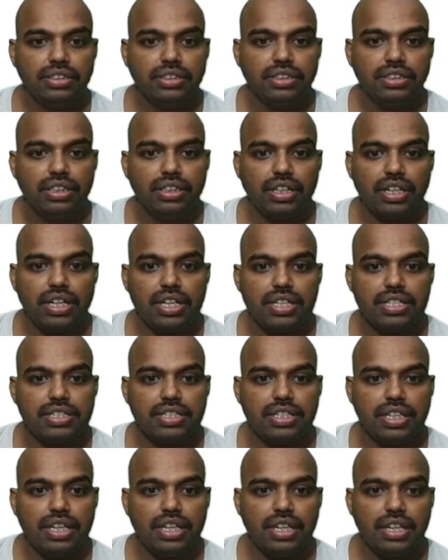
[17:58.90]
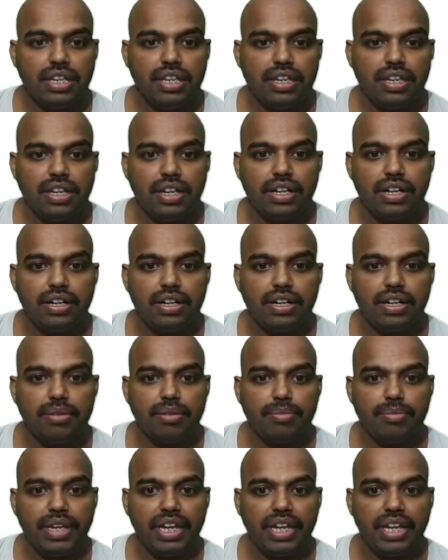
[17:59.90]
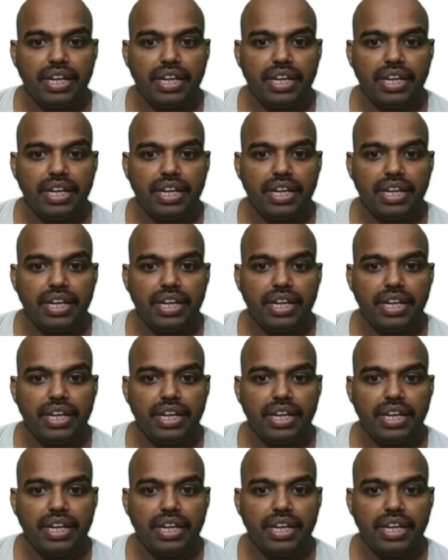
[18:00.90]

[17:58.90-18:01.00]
You can see under main,